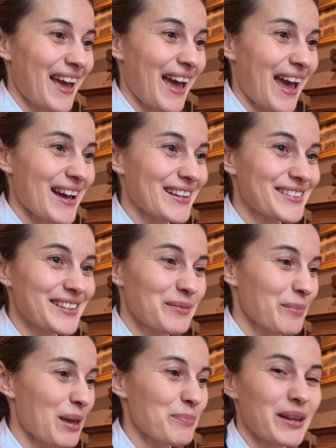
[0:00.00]
and in
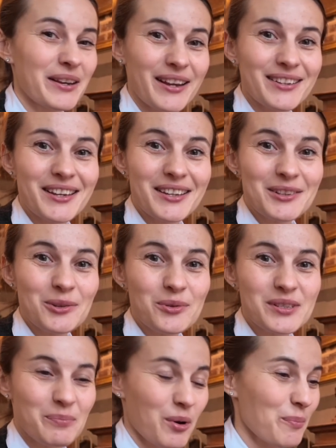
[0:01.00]
my opinion it
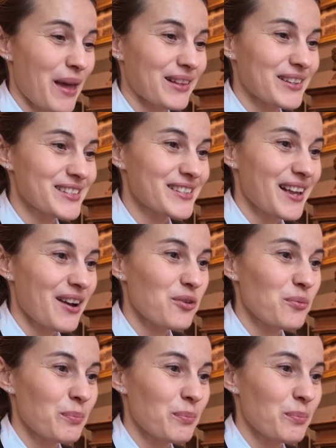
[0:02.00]
looks more balanced now,